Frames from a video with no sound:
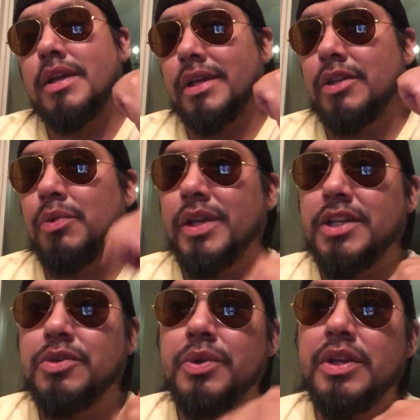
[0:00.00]
like the way
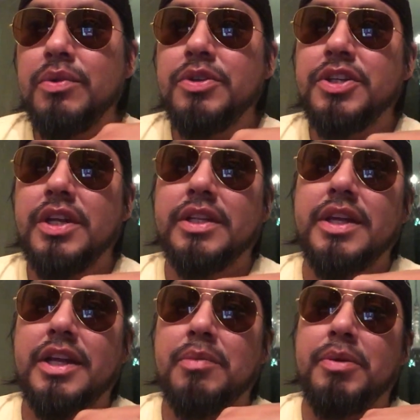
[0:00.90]
they treat you and shit like
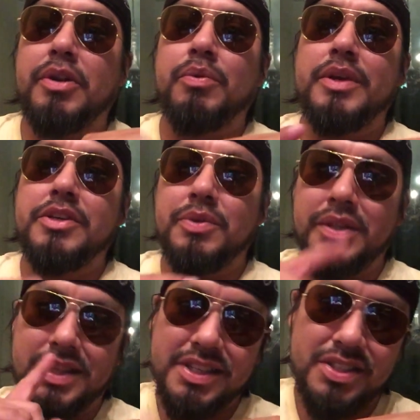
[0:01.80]
that compared to the way they
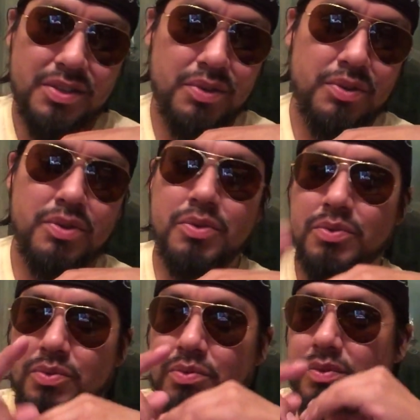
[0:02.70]
treat this dude
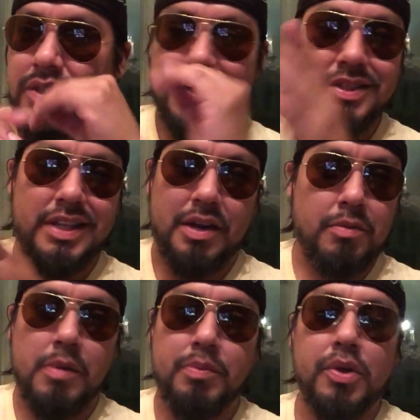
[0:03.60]
who he's not
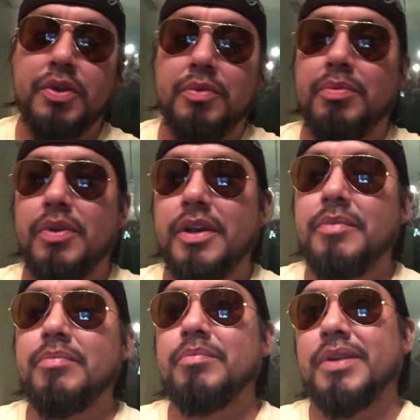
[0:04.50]
even my brother,
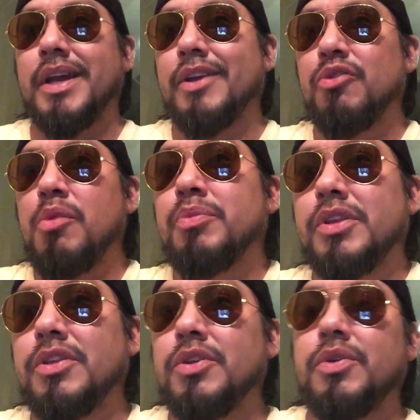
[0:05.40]
right? But I grew up
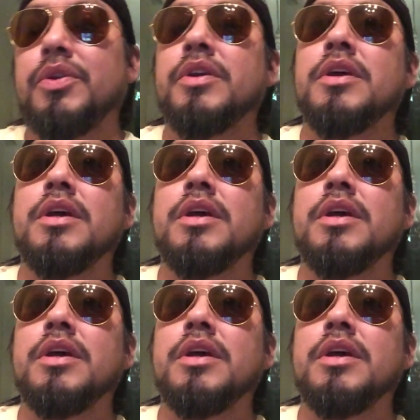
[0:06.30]
with the dude.